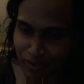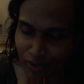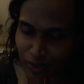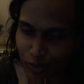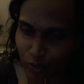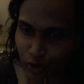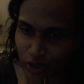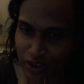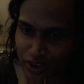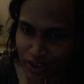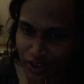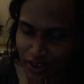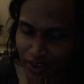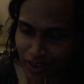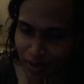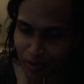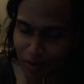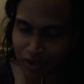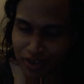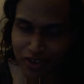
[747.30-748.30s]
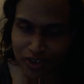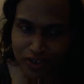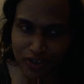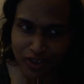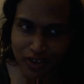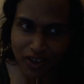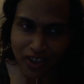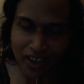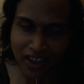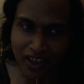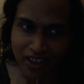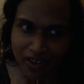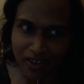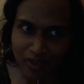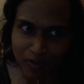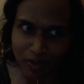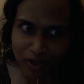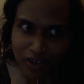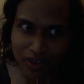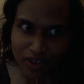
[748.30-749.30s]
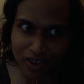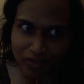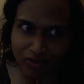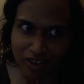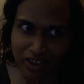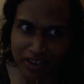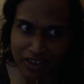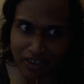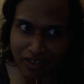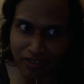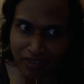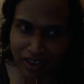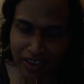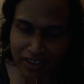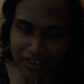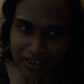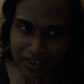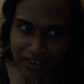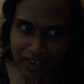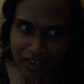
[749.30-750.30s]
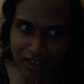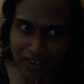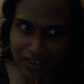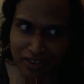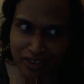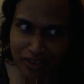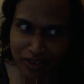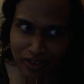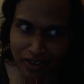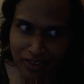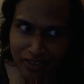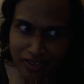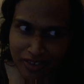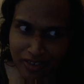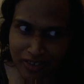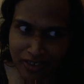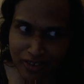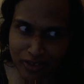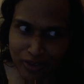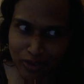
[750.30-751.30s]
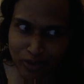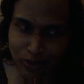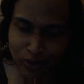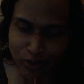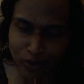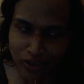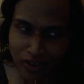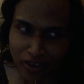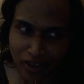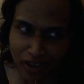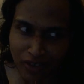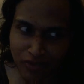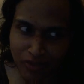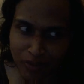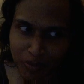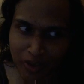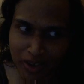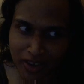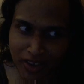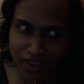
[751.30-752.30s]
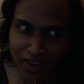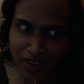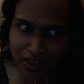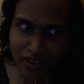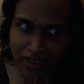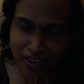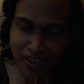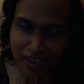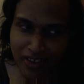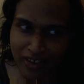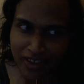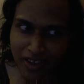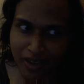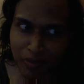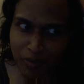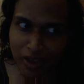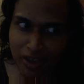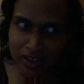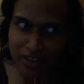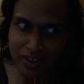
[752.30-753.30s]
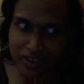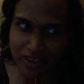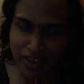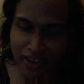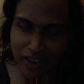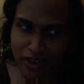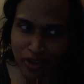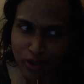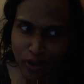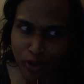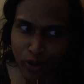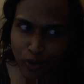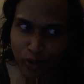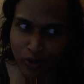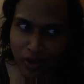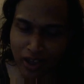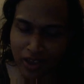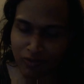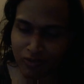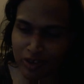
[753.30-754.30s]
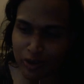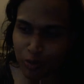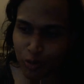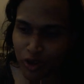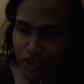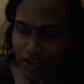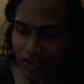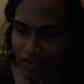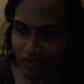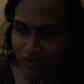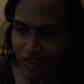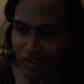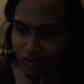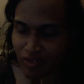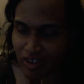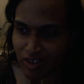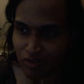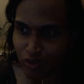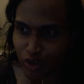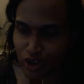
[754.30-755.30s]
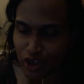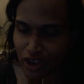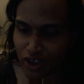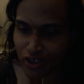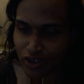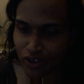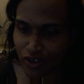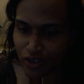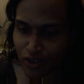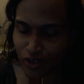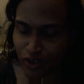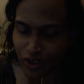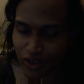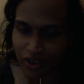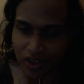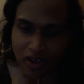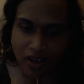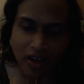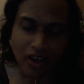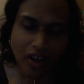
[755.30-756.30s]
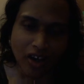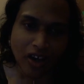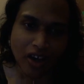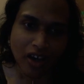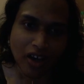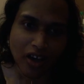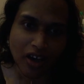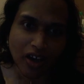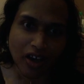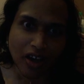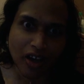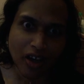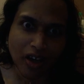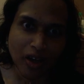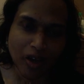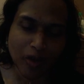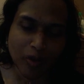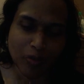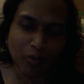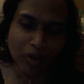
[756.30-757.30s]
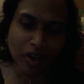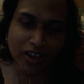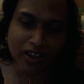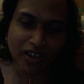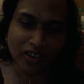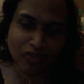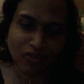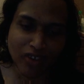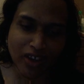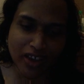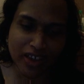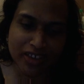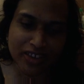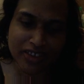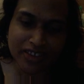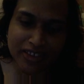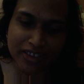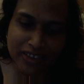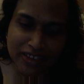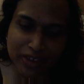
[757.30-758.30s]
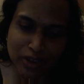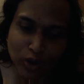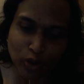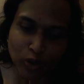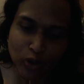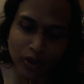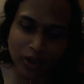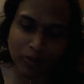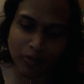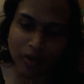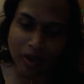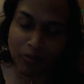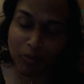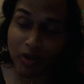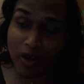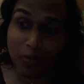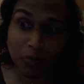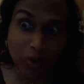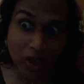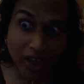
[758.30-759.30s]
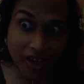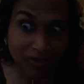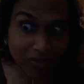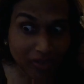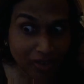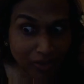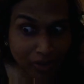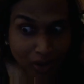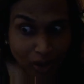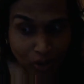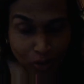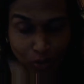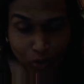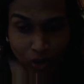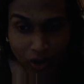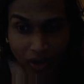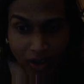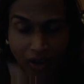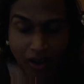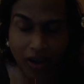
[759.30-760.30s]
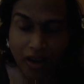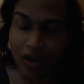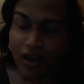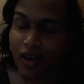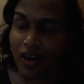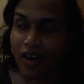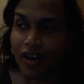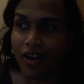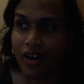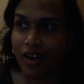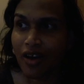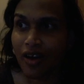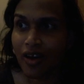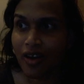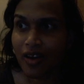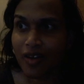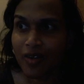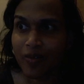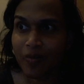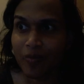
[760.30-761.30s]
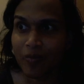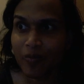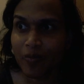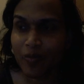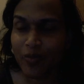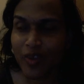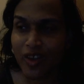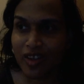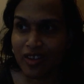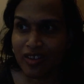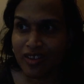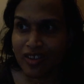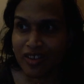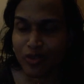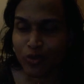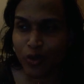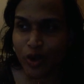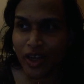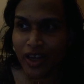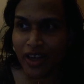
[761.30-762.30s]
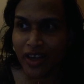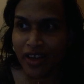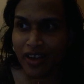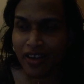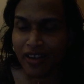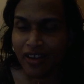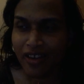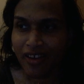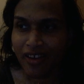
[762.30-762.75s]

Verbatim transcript: requesting it because this is, because if I directly ask the seller to hold the car for me then they might say no at which point I'll feel very rejected and hurt uh, but if I told them I'm, I applied for a loan uh, then this way